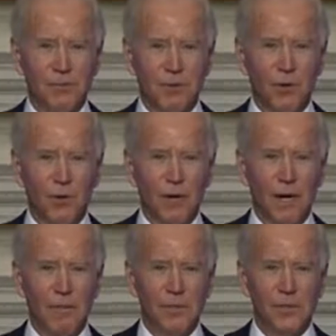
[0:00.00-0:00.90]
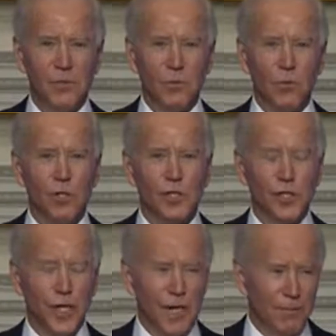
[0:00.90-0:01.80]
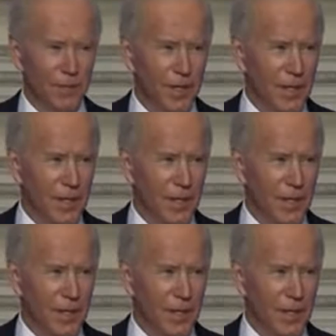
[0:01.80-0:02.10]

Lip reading: program is in worse shape